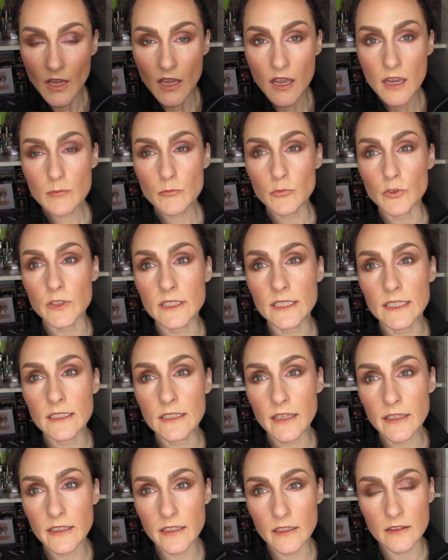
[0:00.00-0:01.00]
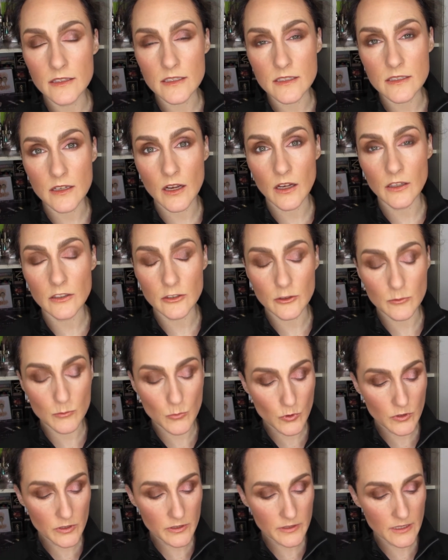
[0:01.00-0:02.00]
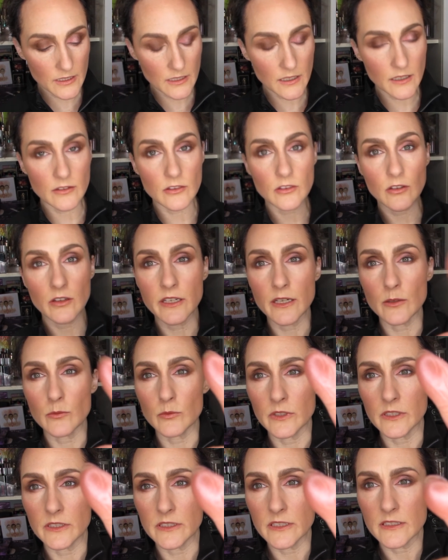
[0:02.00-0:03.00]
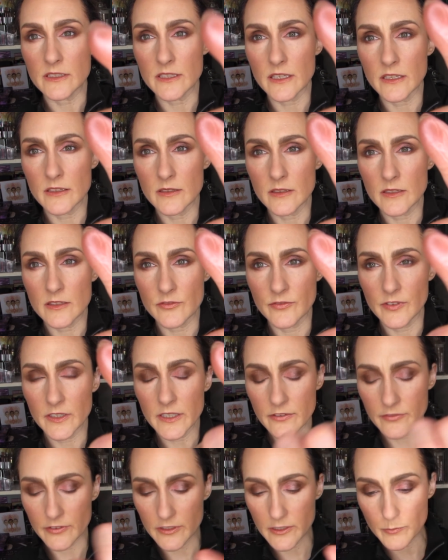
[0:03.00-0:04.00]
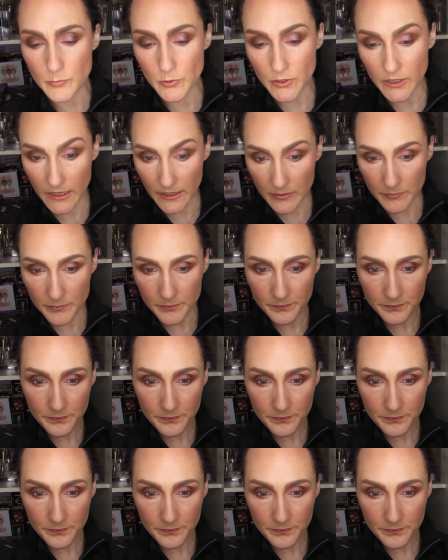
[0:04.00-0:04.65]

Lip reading: I'm really liking this color more than I thought I would. It's very, very pretty.